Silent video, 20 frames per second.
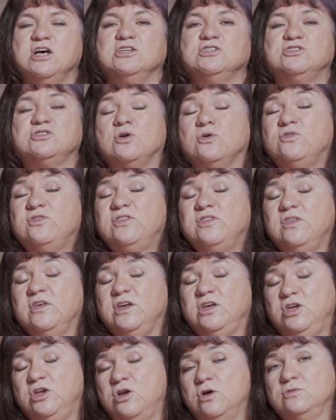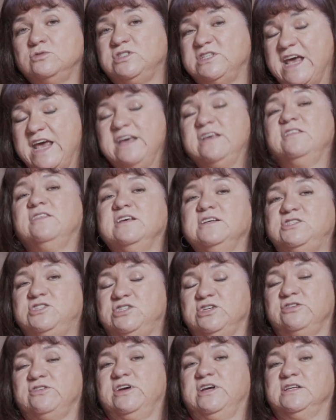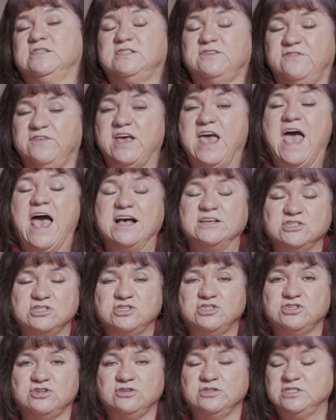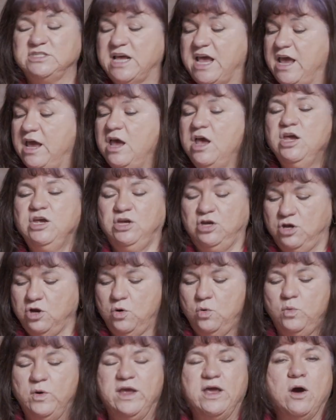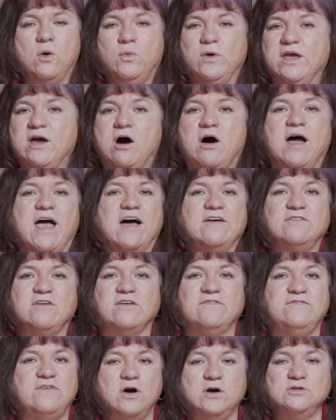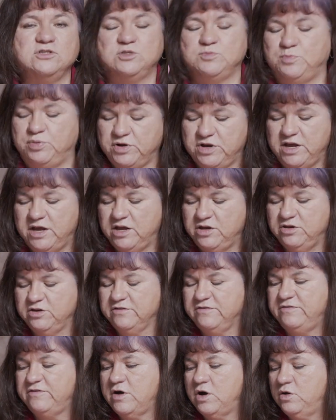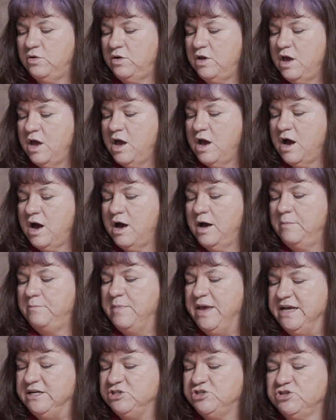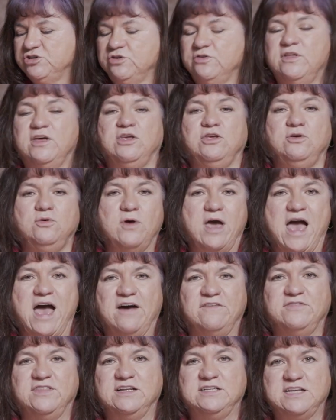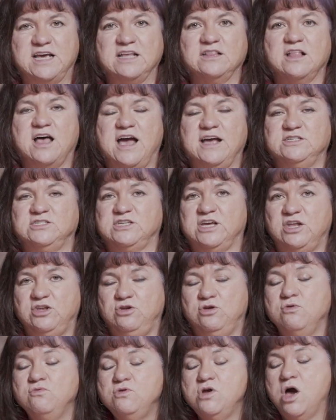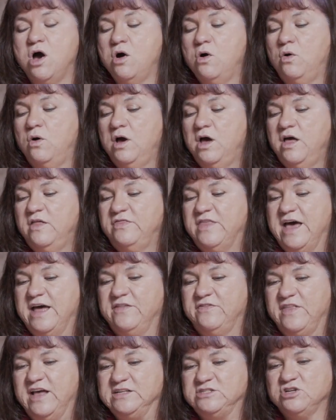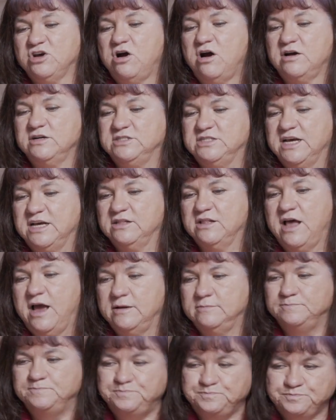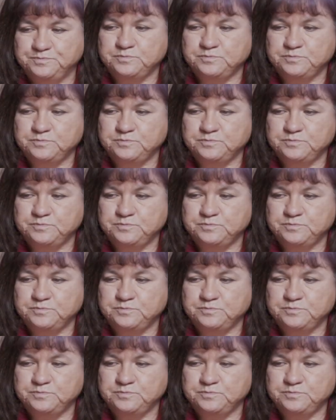So, take these serious. If it has a certain day, we all have our phones. Put it in your phone. Make sure that you have the deadlines and you know that that's a hard deadline.